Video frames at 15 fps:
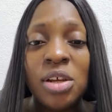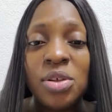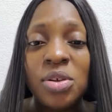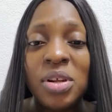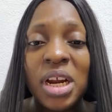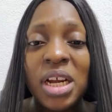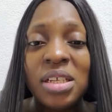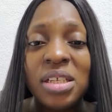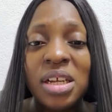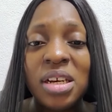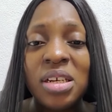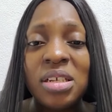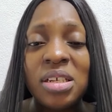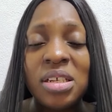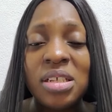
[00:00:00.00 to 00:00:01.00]
So there are
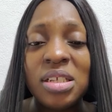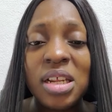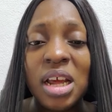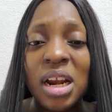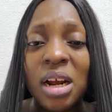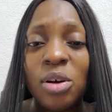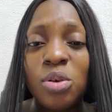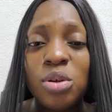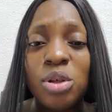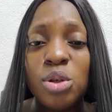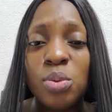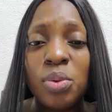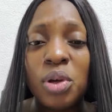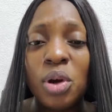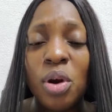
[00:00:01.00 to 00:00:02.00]
certain things that are going
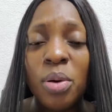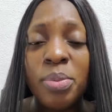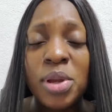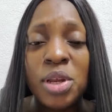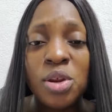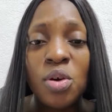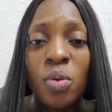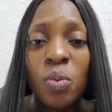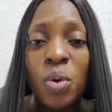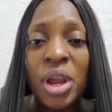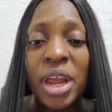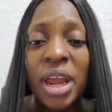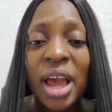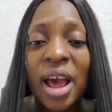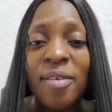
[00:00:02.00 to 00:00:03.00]
to be coming your
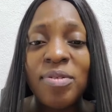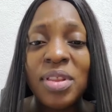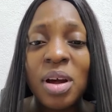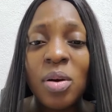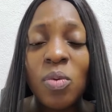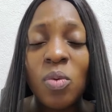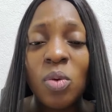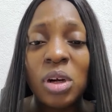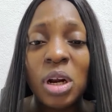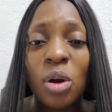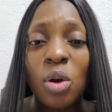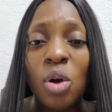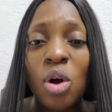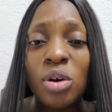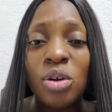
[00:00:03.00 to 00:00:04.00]
way after the
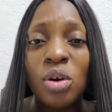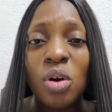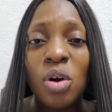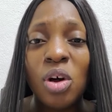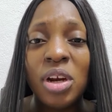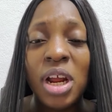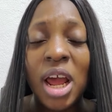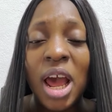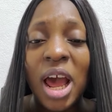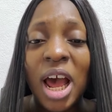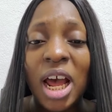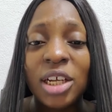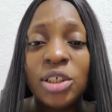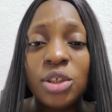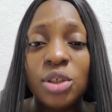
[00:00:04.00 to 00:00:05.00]
Lord God
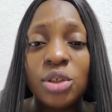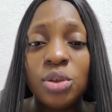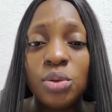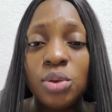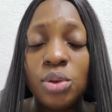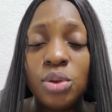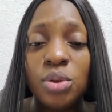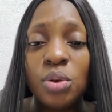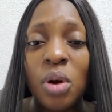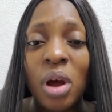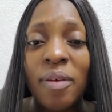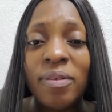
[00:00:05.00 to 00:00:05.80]
has used you,